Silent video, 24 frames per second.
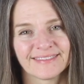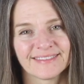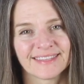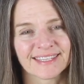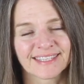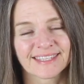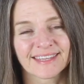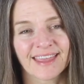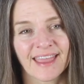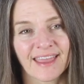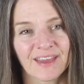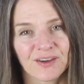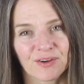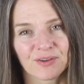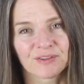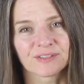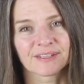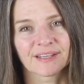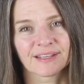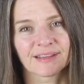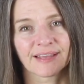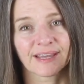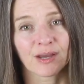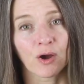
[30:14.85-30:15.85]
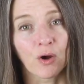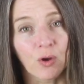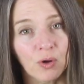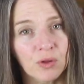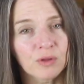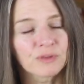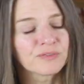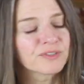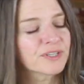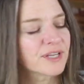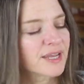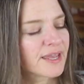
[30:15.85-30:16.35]
the scales, they like
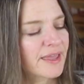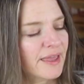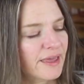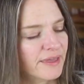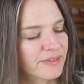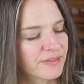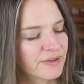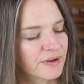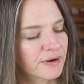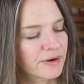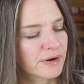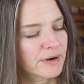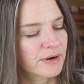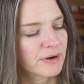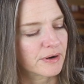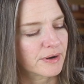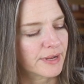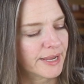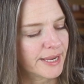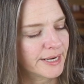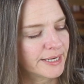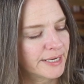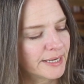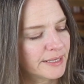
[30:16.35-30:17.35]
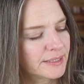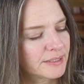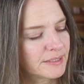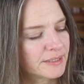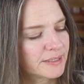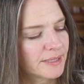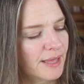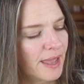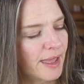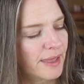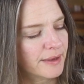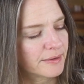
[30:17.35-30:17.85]
hold together and
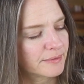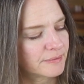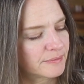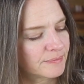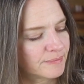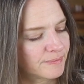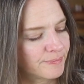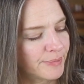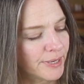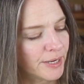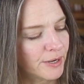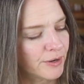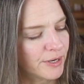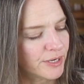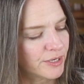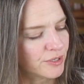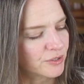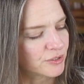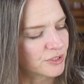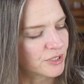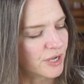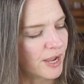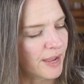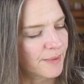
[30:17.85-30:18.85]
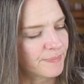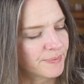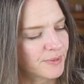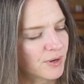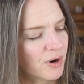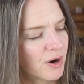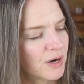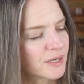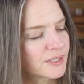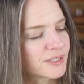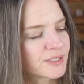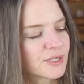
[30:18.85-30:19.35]
it's that barrier type
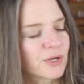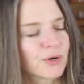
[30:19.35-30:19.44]
yarn.